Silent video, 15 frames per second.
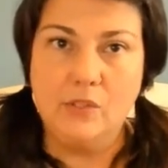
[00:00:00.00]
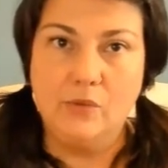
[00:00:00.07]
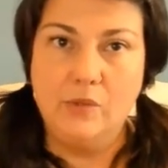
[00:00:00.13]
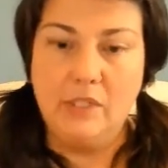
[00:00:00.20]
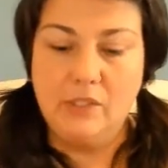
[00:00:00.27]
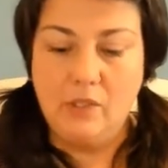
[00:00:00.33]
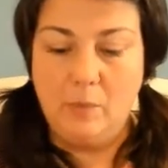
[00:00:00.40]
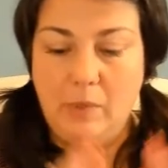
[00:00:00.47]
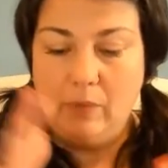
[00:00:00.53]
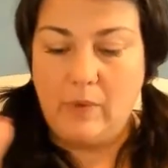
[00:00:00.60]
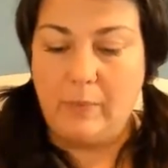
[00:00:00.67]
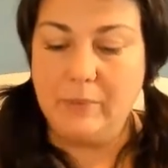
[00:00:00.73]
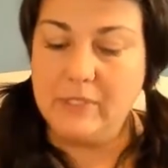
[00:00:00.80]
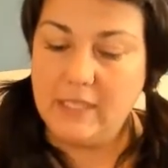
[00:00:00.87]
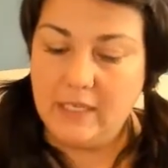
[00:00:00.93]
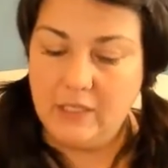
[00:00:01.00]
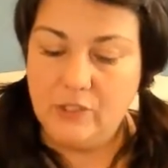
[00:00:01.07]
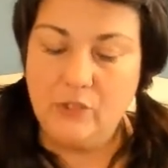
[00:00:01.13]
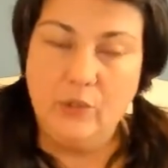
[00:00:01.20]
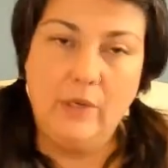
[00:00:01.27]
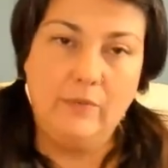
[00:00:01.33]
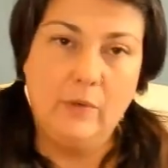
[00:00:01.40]
or this could be representing
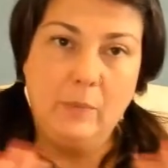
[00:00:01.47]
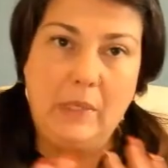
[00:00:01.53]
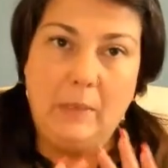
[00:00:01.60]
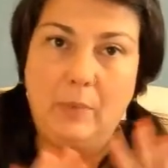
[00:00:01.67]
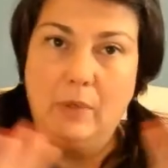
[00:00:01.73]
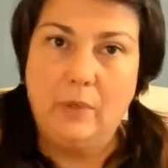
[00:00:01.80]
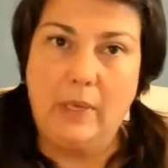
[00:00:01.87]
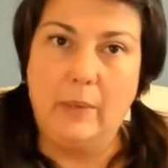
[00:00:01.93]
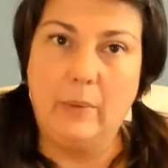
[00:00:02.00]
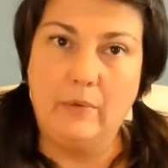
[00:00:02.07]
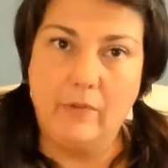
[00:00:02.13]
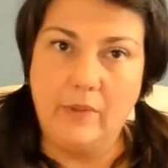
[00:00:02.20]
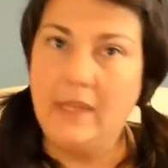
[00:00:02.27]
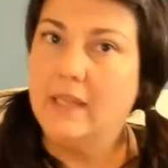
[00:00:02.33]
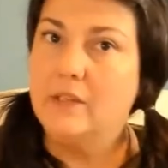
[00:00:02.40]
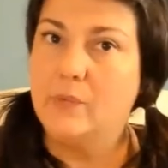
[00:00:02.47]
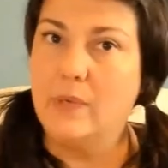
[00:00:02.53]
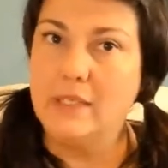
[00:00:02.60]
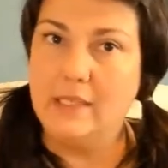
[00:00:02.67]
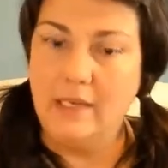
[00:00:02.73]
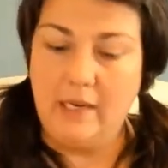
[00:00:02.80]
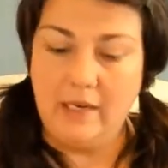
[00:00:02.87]
two different people, however that's
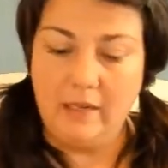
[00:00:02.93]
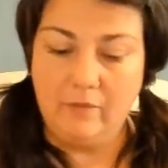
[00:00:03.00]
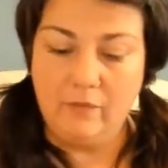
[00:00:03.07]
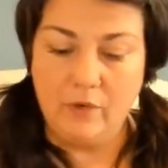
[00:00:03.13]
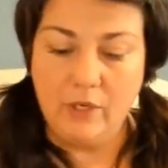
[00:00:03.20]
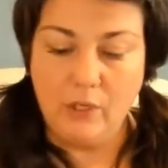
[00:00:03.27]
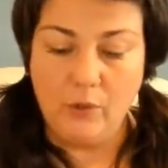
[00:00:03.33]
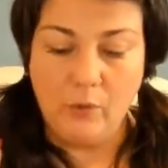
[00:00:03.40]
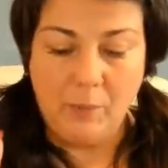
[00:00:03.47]
resonating for you.